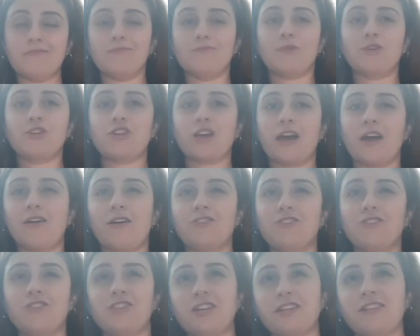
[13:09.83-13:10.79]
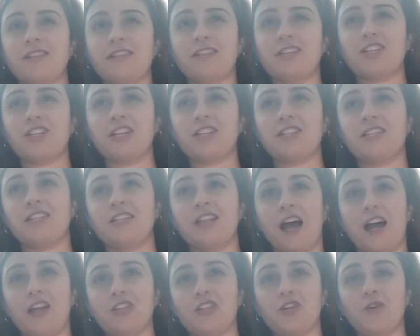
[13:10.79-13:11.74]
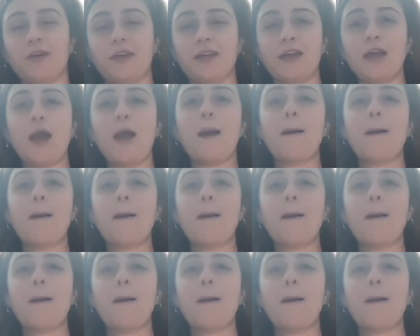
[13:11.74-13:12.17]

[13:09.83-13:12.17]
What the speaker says: which I just suggested not doing,